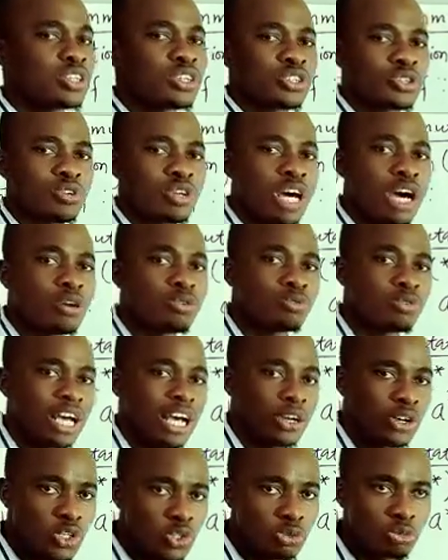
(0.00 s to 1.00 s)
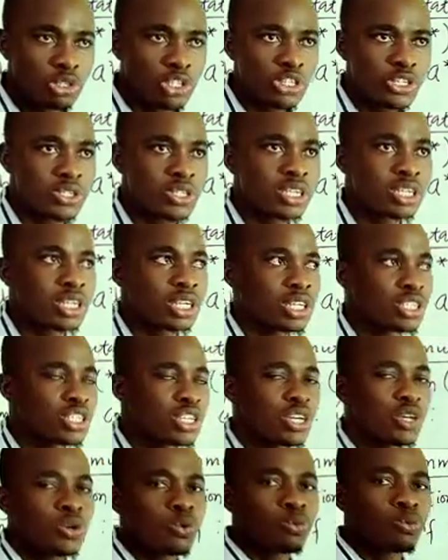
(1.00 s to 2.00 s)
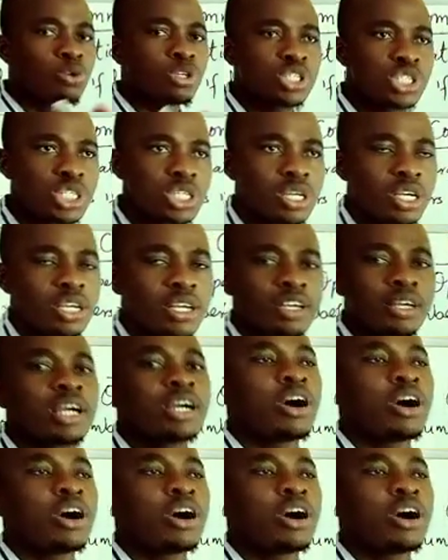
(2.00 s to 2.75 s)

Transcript: So now we are going to be using this, which